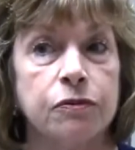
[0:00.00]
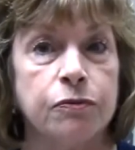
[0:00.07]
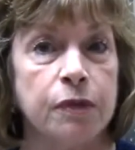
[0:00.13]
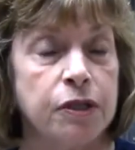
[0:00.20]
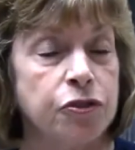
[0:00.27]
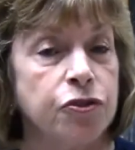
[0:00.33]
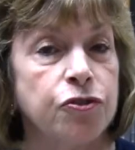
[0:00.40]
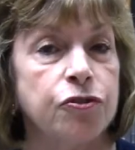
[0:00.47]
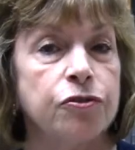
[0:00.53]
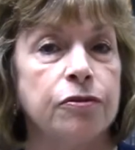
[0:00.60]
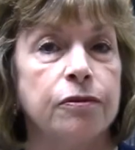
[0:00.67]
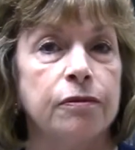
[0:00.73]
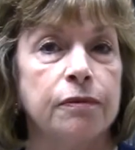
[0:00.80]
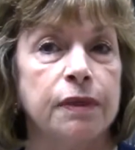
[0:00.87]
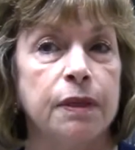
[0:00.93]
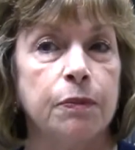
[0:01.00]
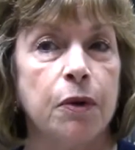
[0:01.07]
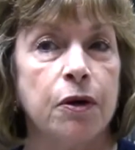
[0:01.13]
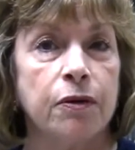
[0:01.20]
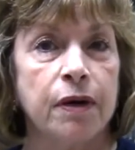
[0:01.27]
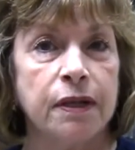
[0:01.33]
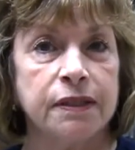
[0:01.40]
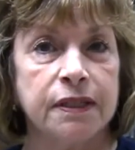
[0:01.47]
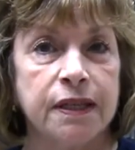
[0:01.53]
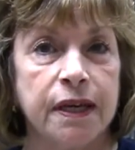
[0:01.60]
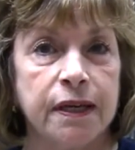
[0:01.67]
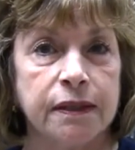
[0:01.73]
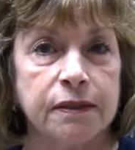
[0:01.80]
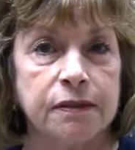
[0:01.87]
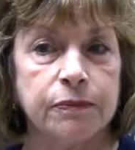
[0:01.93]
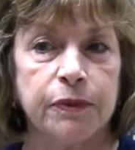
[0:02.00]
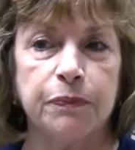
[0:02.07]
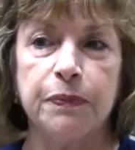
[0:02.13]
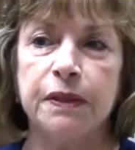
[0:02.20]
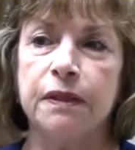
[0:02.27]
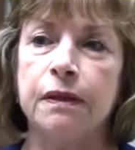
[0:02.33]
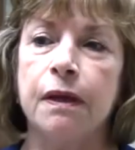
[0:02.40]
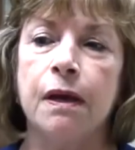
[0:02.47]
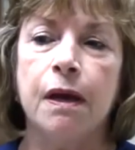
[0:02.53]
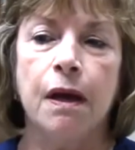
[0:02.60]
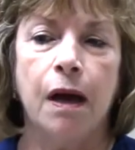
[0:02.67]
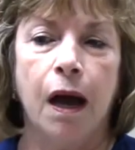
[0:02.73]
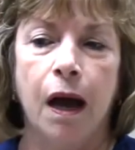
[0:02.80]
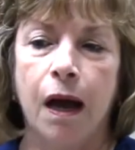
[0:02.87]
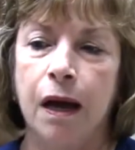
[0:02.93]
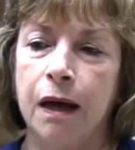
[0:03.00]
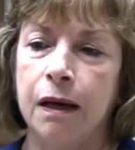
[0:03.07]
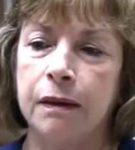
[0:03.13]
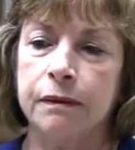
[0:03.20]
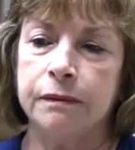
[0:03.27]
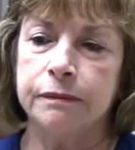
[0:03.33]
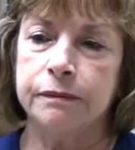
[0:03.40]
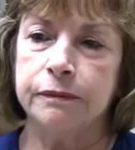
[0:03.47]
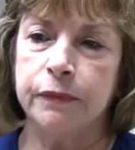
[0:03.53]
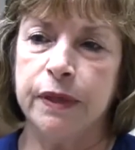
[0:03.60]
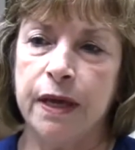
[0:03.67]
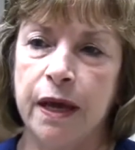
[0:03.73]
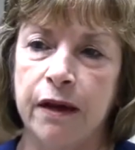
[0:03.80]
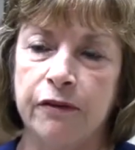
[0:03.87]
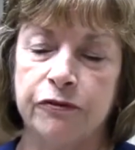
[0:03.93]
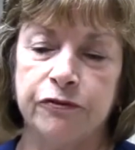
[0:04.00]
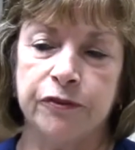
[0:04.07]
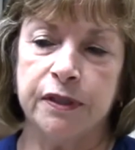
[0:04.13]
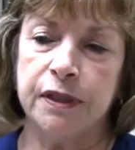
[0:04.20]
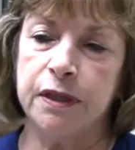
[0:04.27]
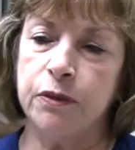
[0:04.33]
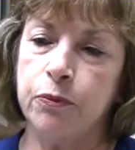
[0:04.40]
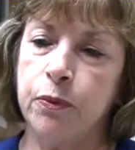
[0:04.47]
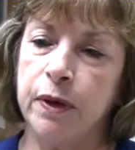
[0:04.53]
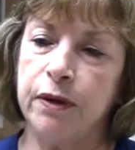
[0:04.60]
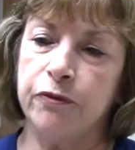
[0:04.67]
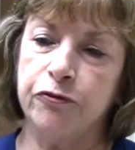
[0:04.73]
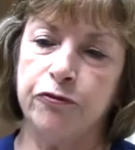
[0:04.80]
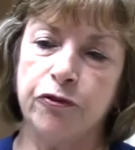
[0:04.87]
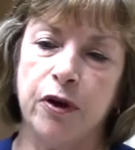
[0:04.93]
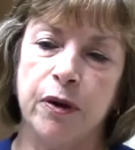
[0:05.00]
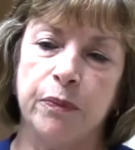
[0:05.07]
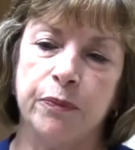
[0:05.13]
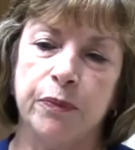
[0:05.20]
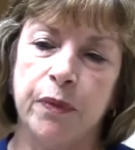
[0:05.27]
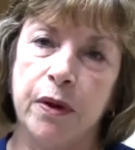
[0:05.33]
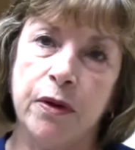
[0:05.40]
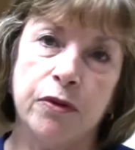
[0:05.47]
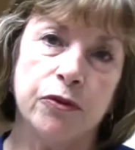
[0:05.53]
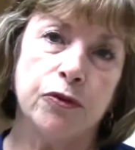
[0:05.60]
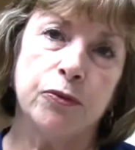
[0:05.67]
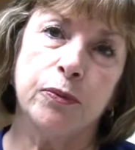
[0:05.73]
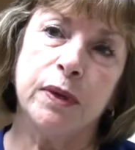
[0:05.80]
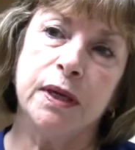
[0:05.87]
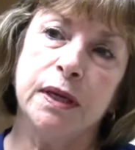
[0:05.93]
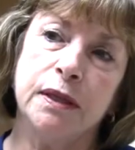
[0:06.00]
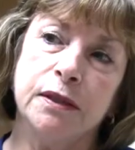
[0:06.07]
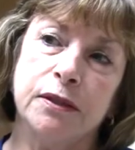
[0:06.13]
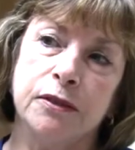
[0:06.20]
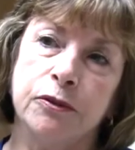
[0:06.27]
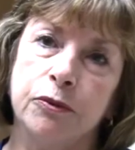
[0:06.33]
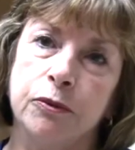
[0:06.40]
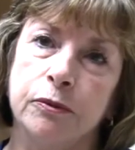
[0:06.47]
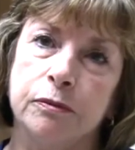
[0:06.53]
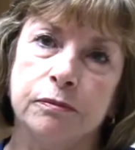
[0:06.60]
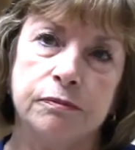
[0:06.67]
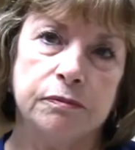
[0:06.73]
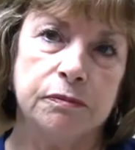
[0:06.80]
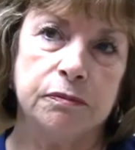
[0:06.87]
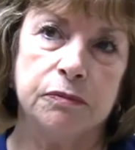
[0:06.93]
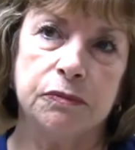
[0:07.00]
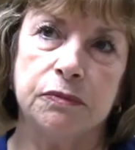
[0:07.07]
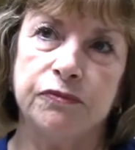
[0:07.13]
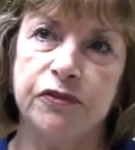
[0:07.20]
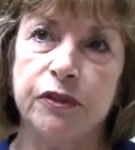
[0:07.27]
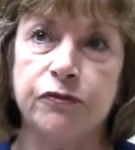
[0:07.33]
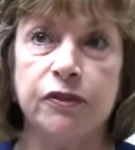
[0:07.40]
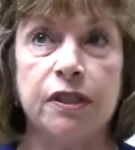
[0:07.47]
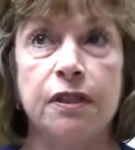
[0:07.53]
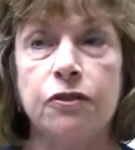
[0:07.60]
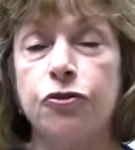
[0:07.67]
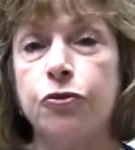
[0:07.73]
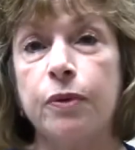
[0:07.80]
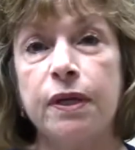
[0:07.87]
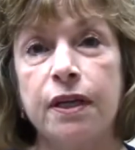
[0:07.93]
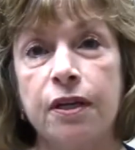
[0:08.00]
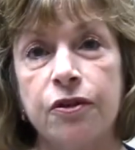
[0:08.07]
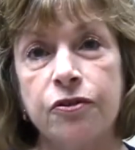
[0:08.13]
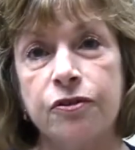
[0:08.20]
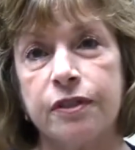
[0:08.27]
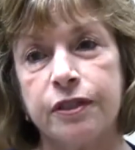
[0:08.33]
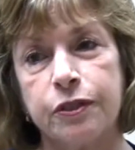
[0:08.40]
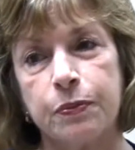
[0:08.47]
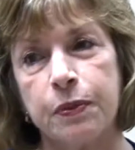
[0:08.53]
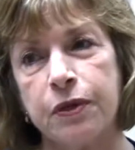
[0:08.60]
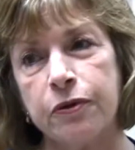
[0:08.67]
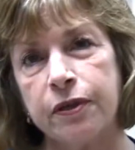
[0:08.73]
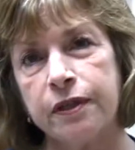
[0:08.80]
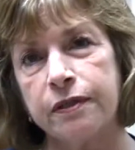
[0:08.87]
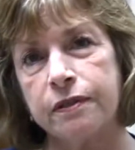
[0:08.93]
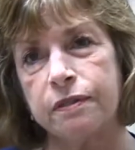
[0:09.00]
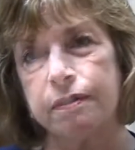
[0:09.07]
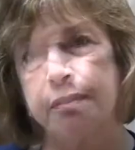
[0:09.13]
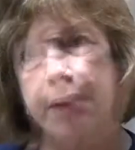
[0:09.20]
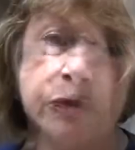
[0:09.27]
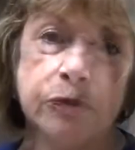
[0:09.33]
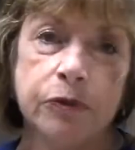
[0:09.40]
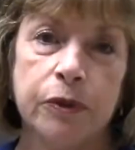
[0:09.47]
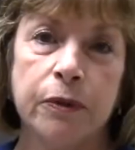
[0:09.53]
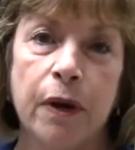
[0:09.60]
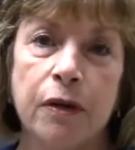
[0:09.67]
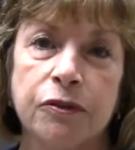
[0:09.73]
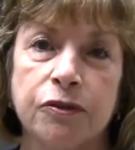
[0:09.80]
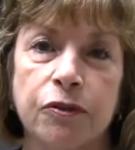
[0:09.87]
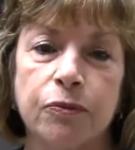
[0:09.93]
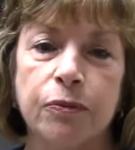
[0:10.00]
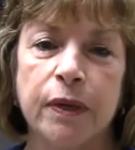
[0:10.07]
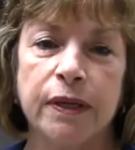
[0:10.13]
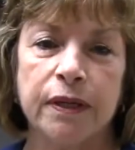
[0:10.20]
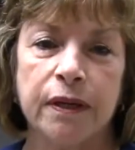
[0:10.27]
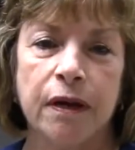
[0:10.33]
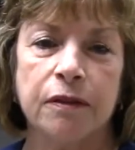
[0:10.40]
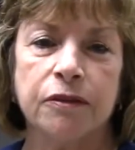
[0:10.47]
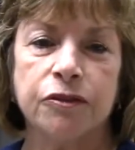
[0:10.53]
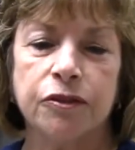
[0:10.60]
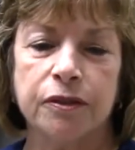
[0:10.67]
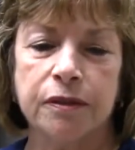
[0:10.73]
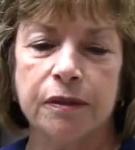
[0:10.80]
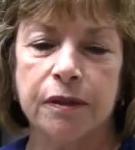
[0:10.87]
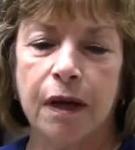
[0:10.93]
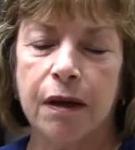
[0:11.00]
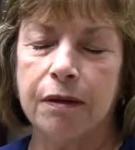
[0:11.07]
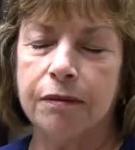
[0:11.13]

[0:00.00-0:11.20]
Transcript: are registered MRI techs. We have anywhere from 3 to 15, 20 years experience. We're also radiology,